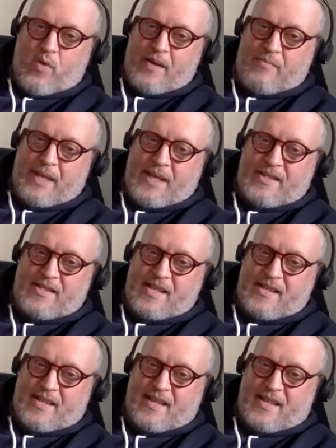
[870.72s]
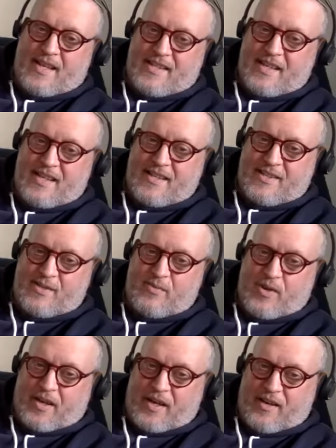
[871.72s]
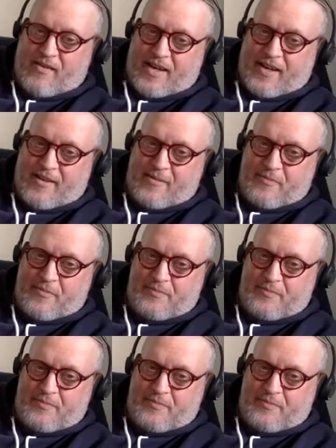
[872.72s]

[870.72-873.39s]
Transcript: what it means that the Knesset isn't working right now?